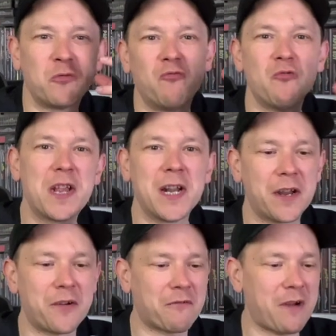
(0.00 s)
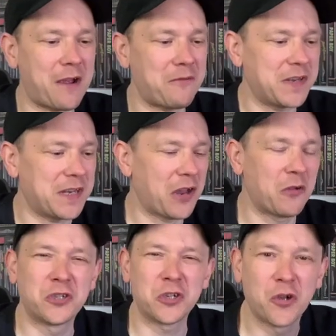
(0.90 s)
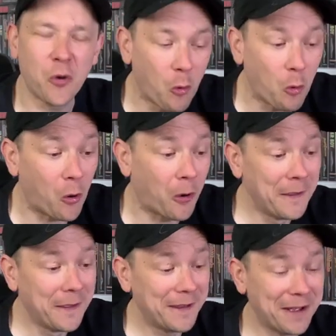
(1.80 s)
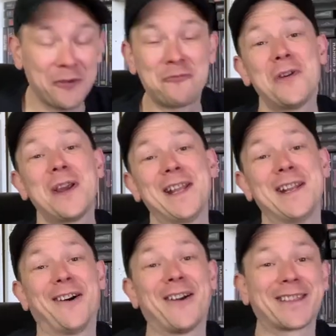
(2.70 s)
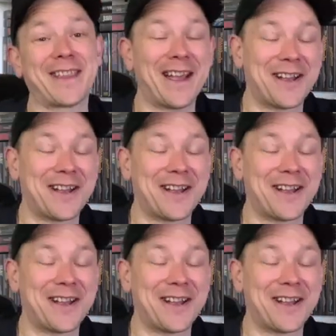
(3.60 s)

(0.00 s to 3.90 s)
all wriggling around in loads of gore. And I've really liked that